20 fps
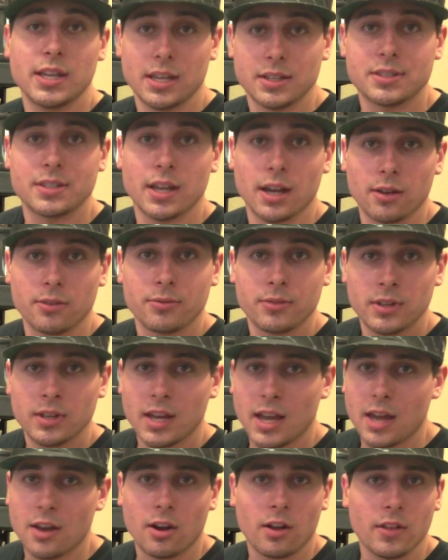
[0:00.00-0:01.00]
tea itself.
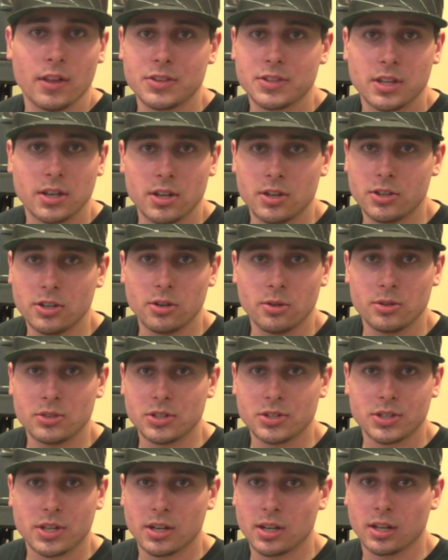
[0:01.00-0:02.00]
And all it's going to do is
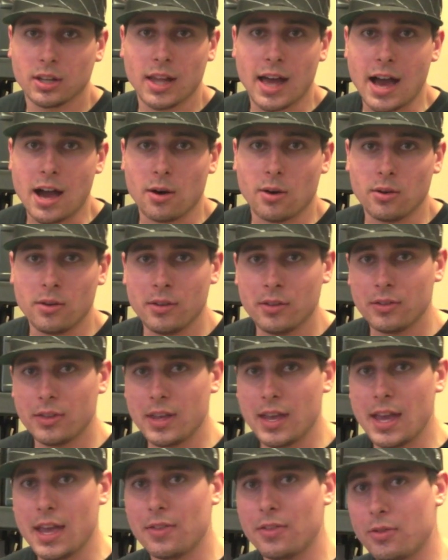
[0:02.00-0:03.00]
just going to allow
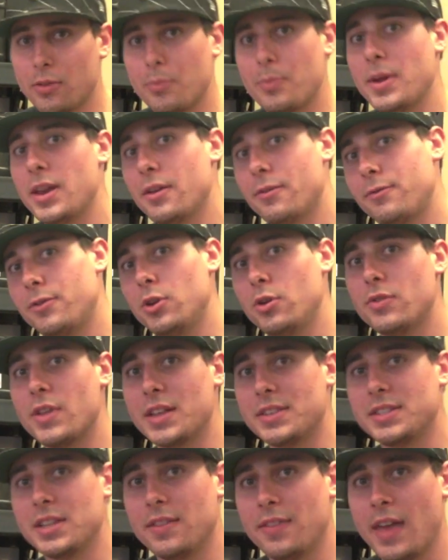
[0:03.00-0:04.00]
the bit of food
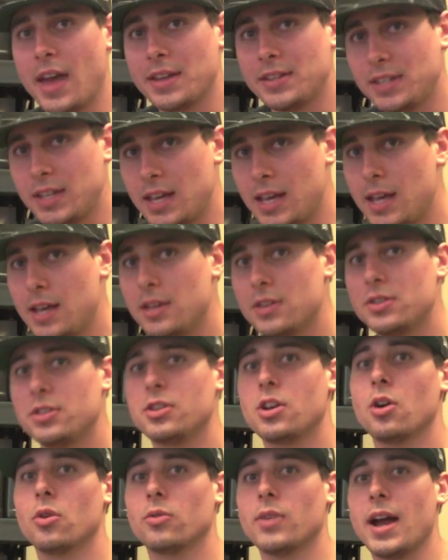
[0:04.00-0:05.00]
that's in that tea to
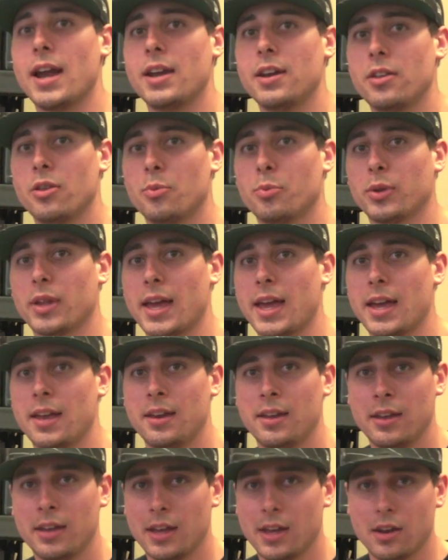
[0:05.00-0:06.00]
go right into the plant
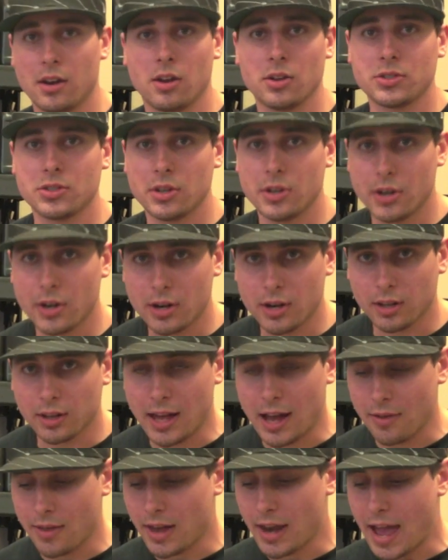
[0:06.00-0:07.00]
and also you're going to
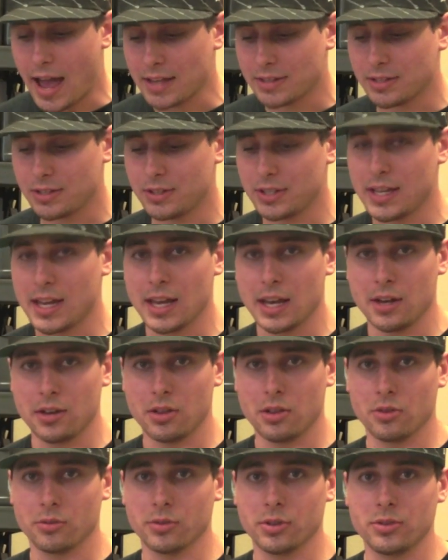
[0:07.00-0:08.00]
allow that acid to get
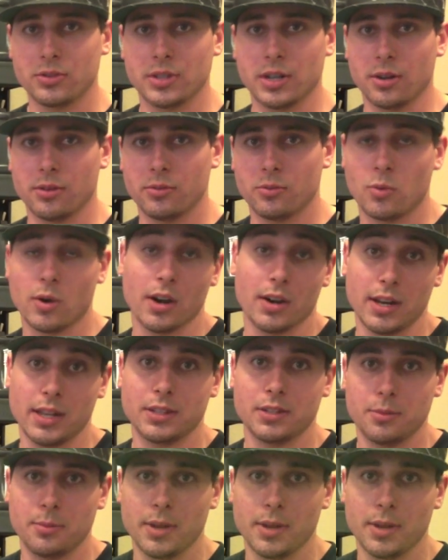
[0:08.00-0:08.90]
into the root zone where it needs to